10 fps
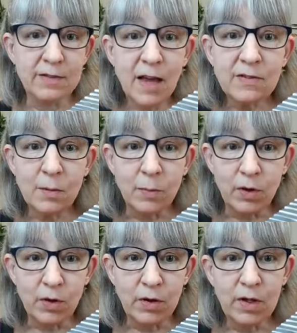
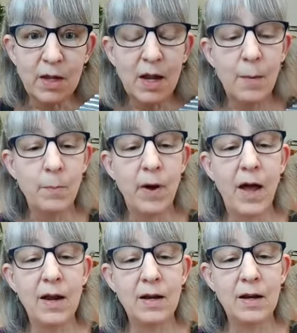accessible,
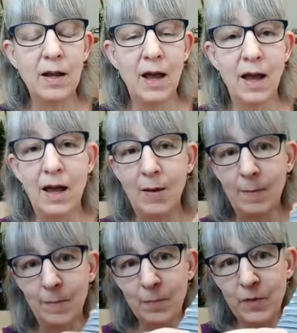but
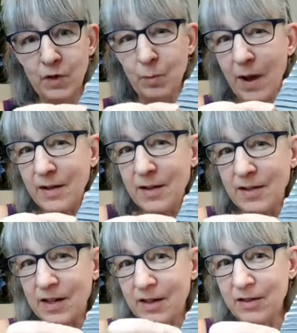you might
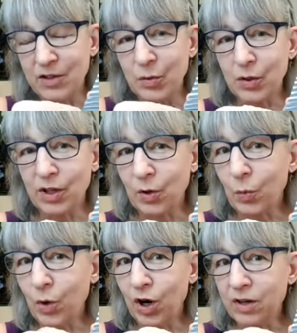need to do a little
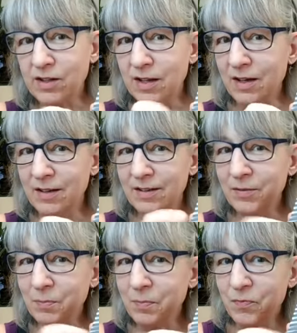work to
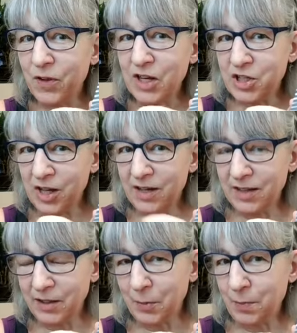finish it
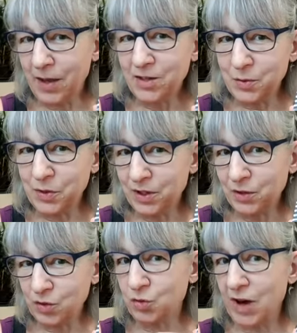a little bit,
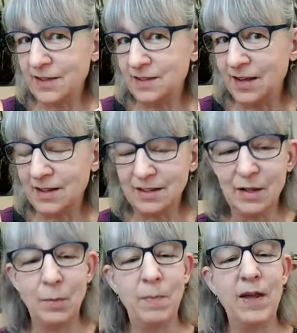dress it a
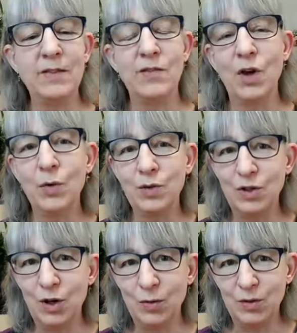little bit. So,
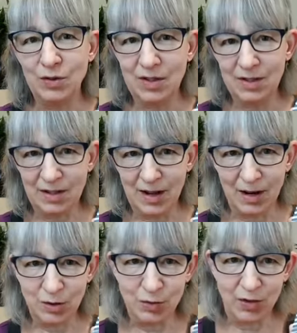you need to get
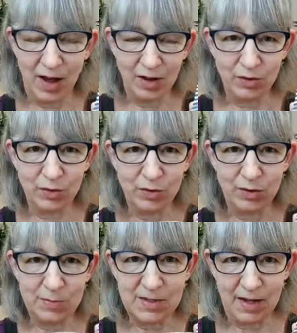out your files or
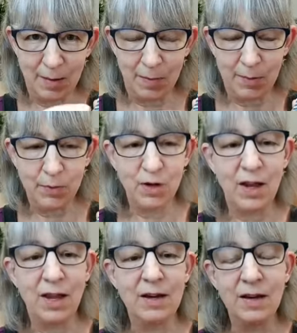some sandpaper
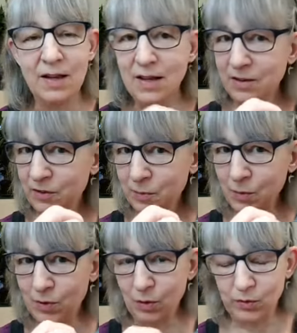and
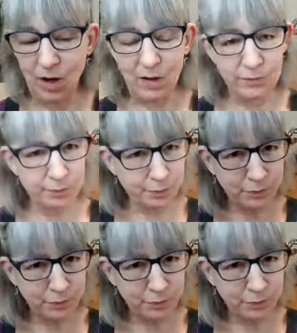smooth those off.